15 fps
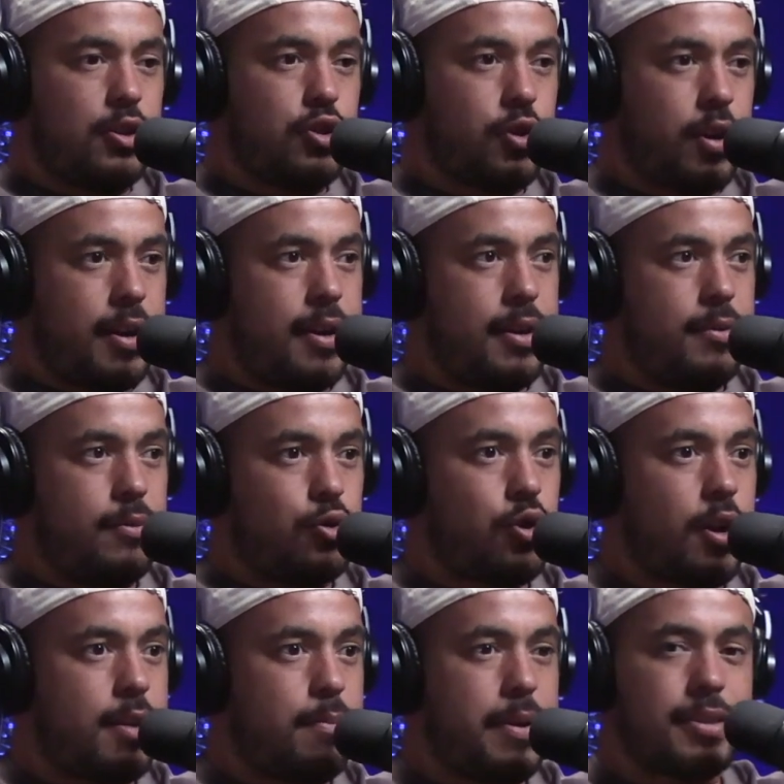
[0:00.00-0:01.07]
You try
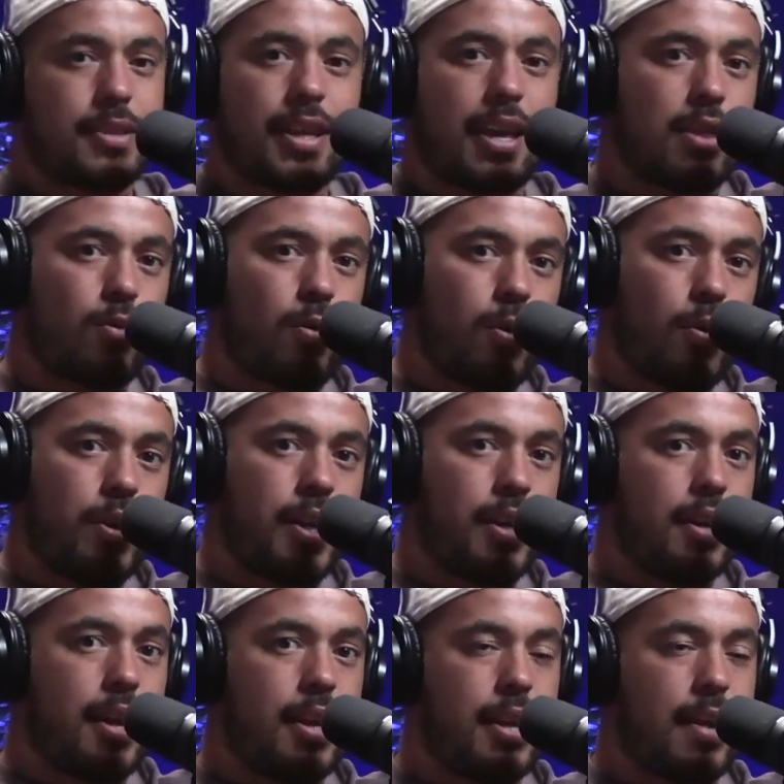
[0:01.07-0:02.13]
your best to get through it
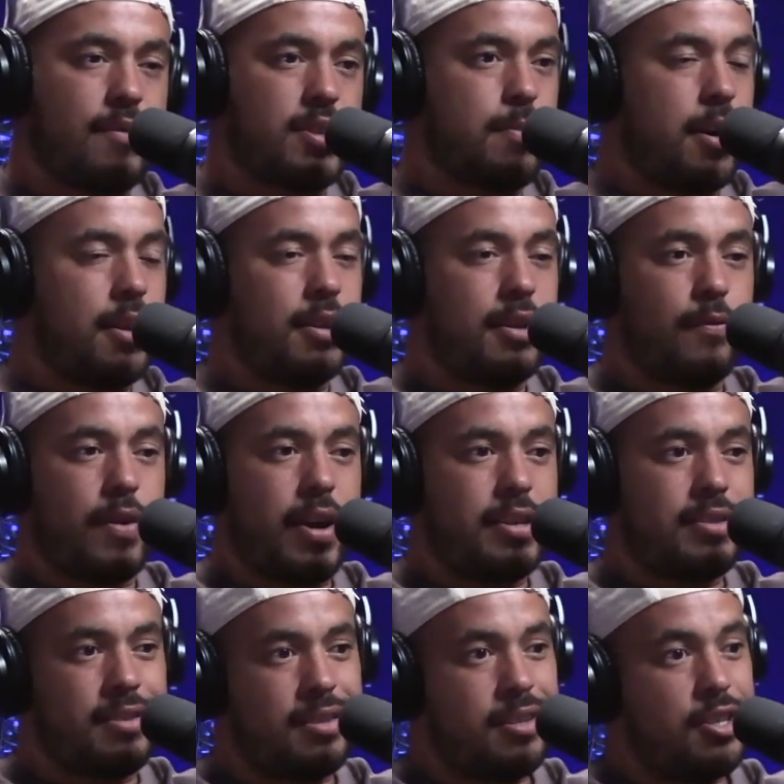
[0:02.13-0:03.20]
and have a smile on your
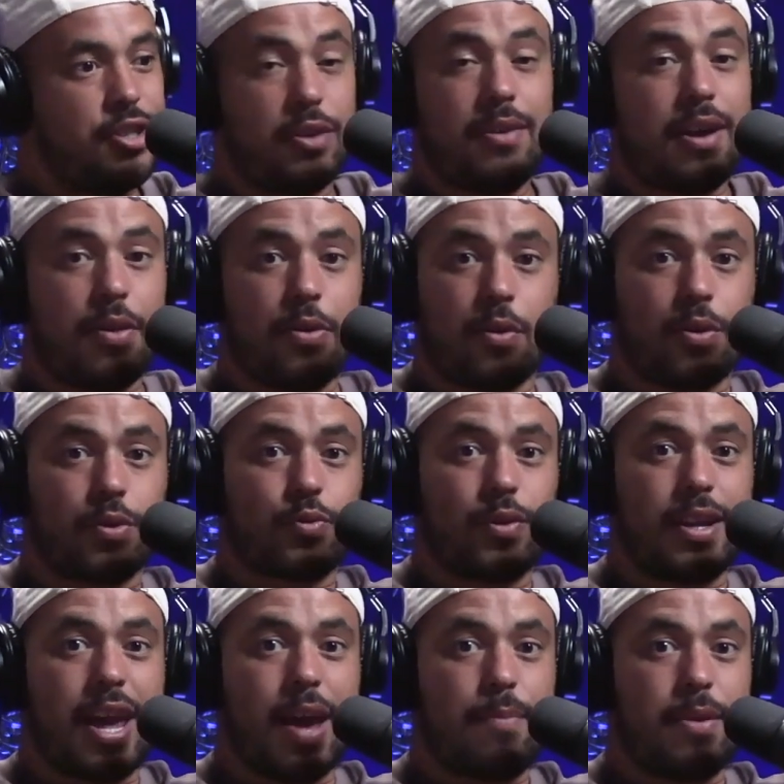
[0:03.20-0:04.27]
face. And generally, I thought I was
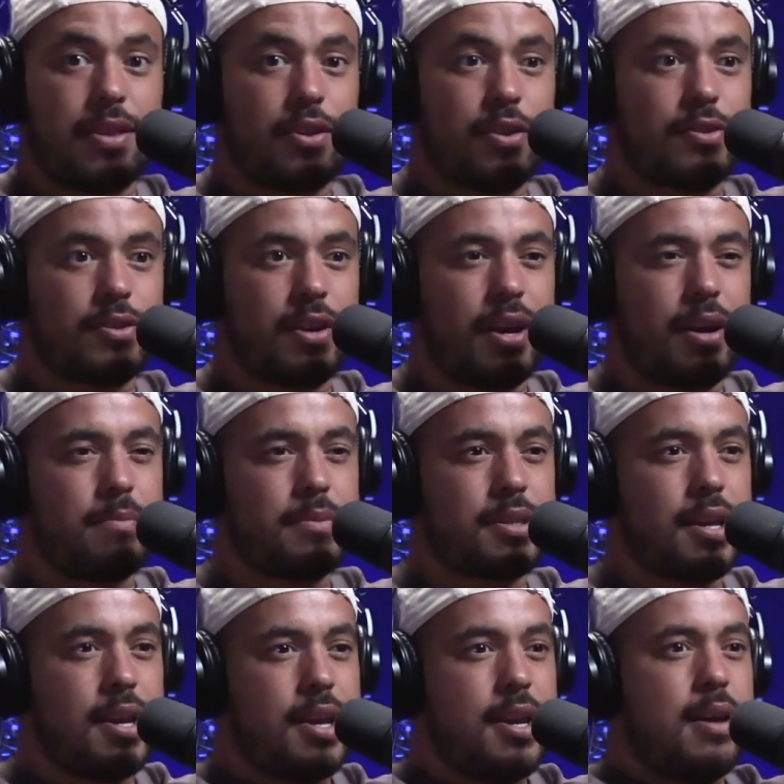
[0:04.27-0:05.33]
really happy in those
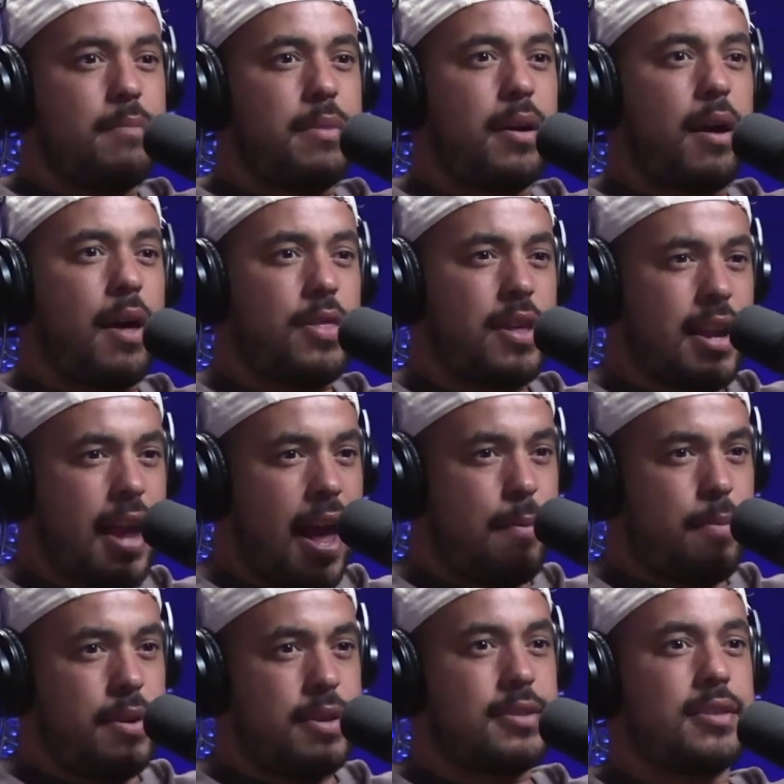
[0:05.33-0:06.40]
times. But I think
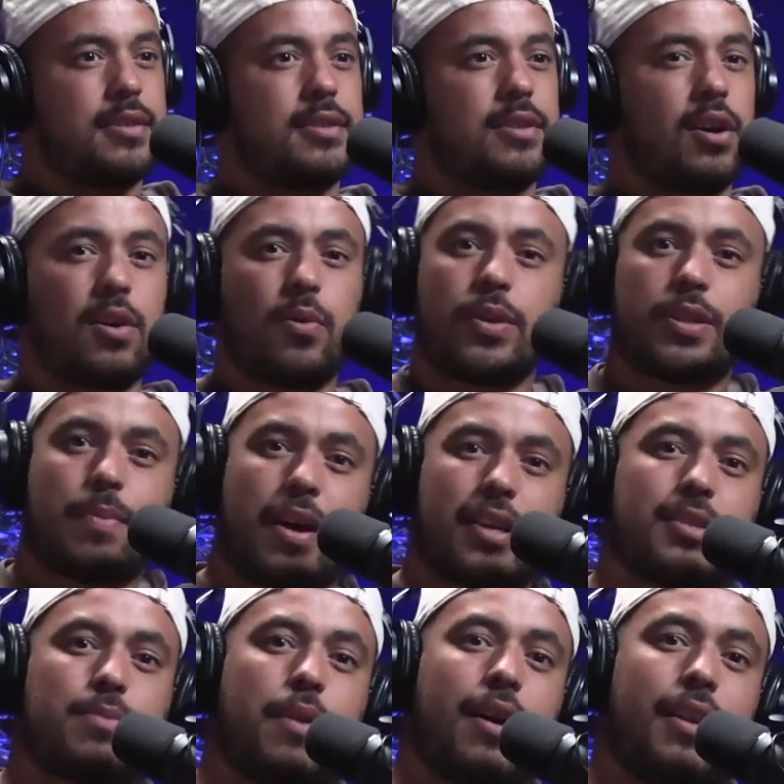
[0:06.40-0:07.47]
happiness is not always
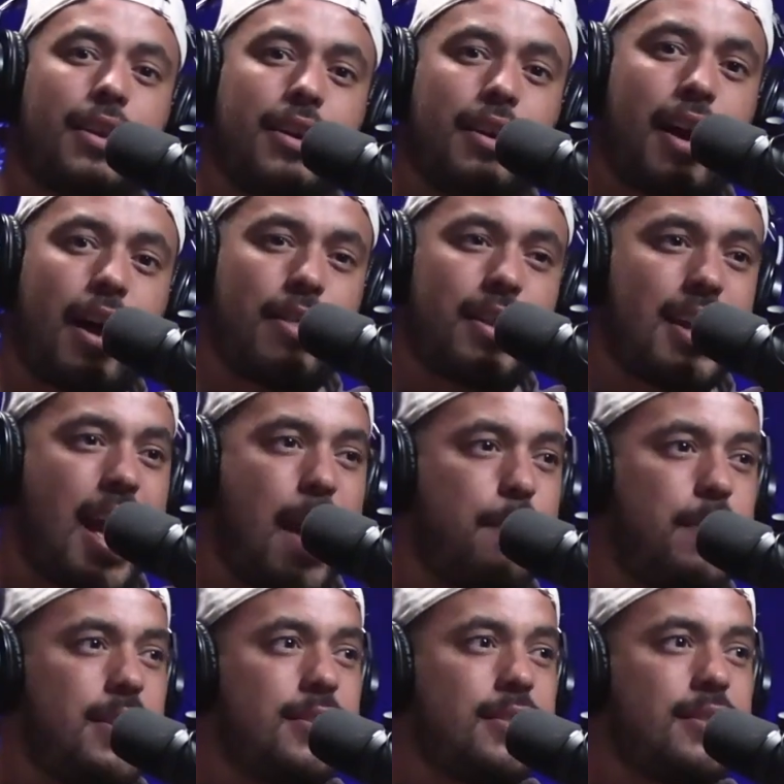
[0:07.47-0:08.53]
about smiling. I think
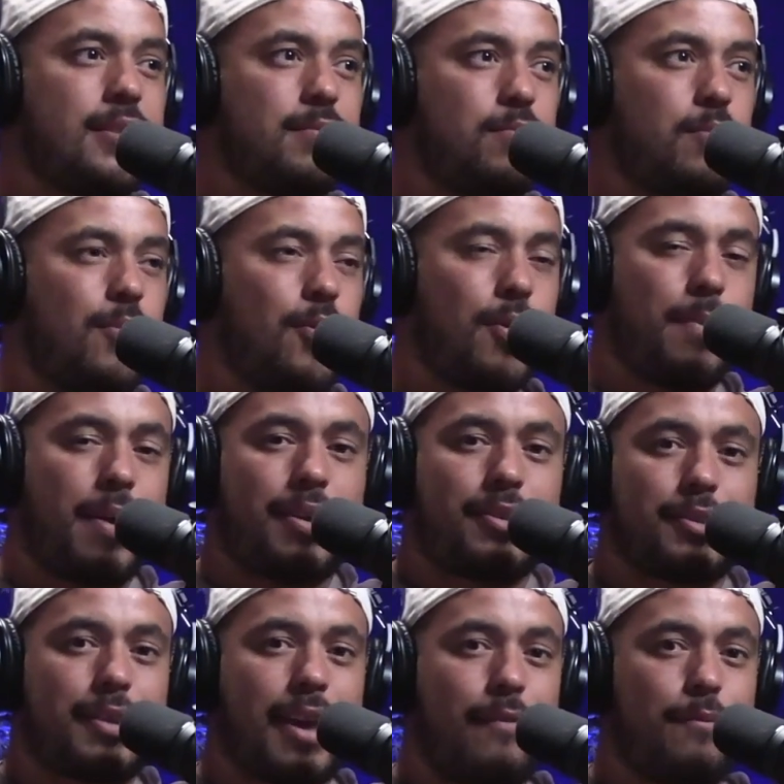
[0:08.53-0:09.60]
happiness is more about
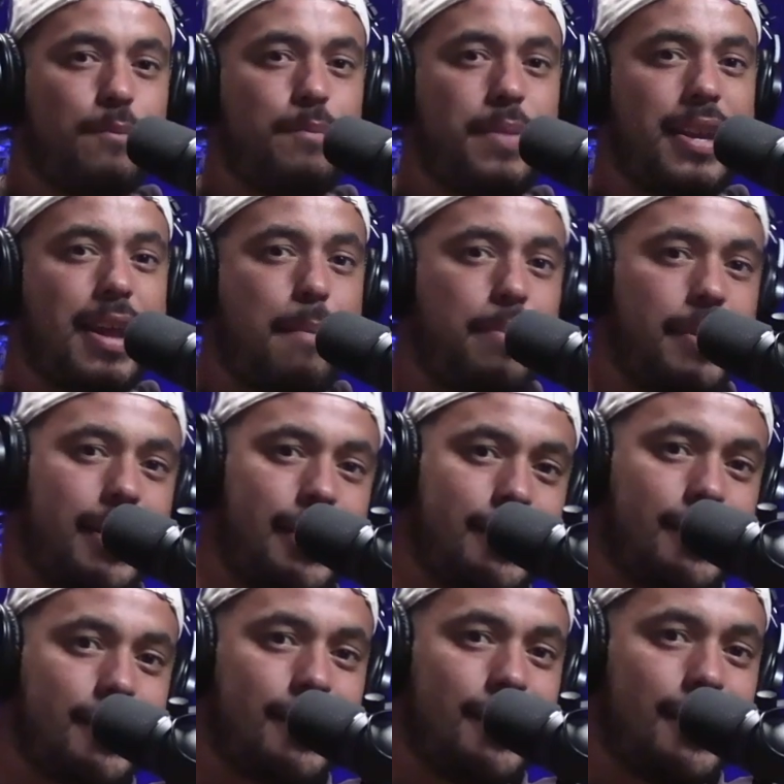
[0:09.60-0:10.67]
just being at
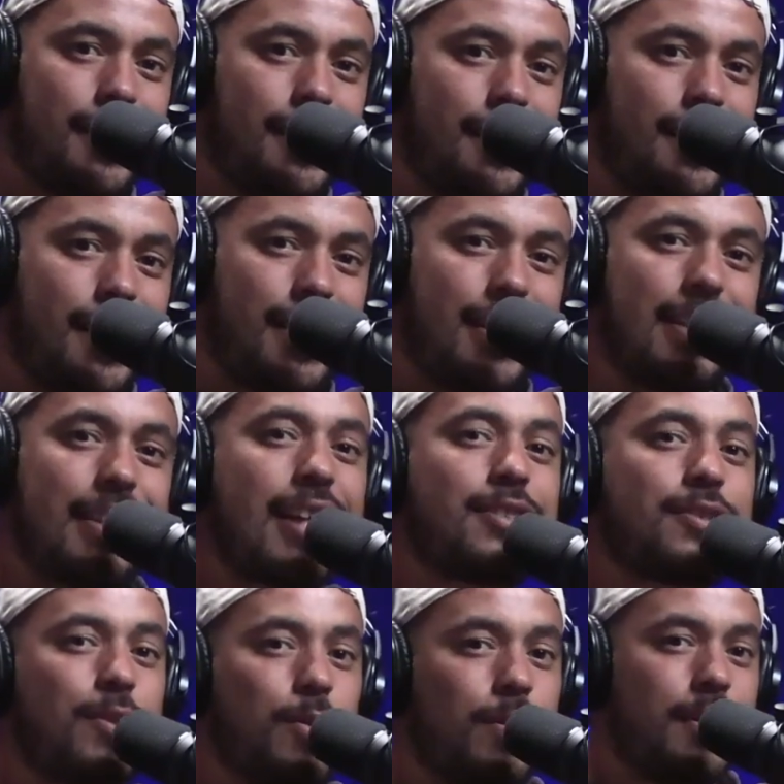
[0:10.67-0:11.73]
peace. I think
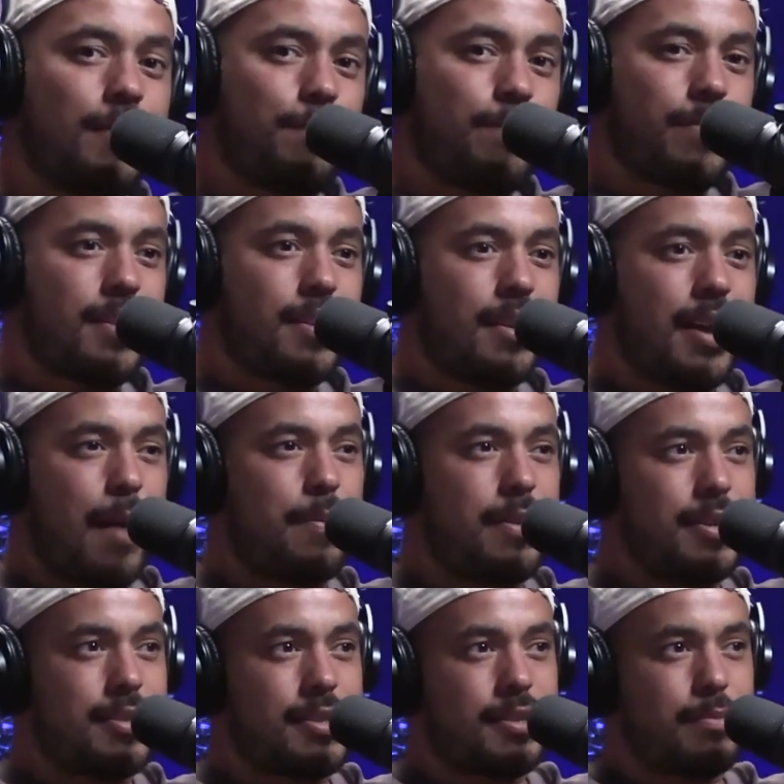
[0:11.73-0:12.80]
that's cooler.
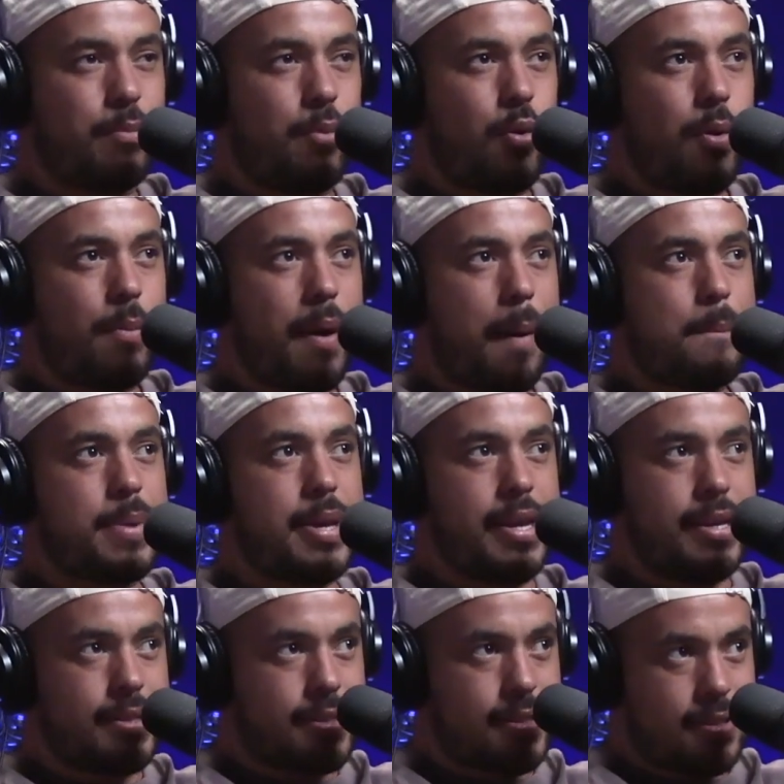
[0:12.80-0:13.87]
Happiness is more about
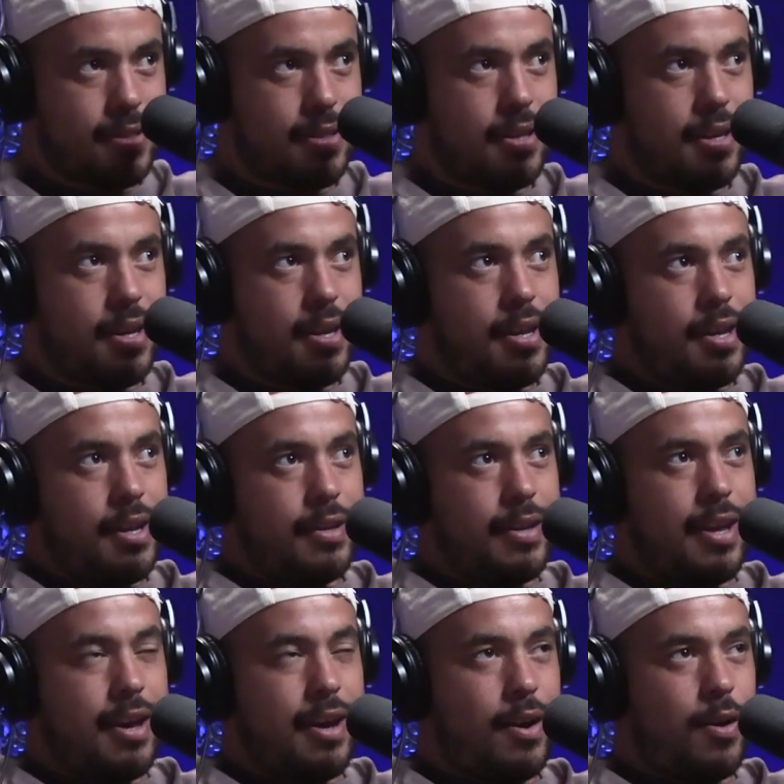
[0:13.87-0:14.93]
peace.
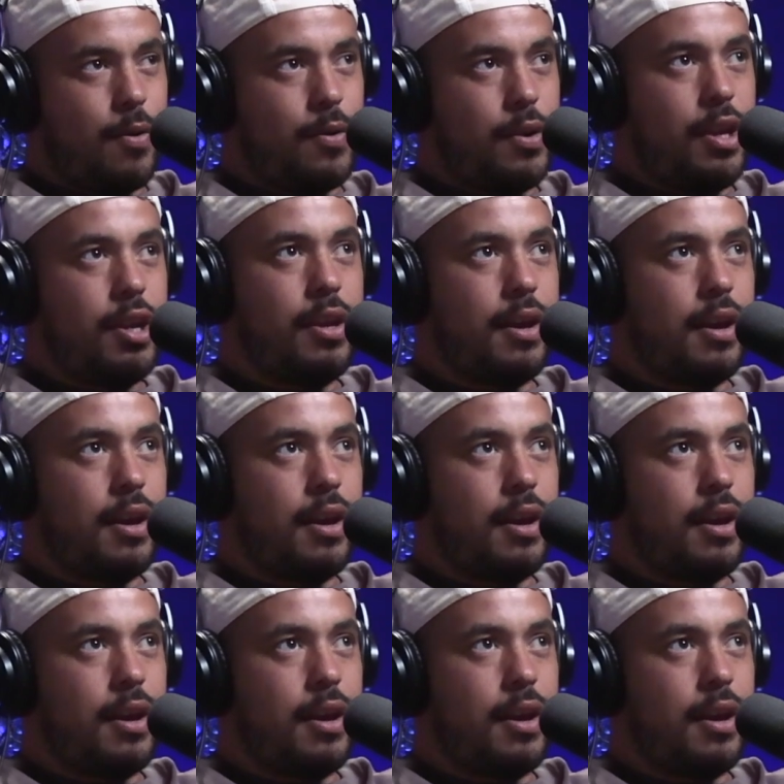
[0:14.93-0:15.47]
Now,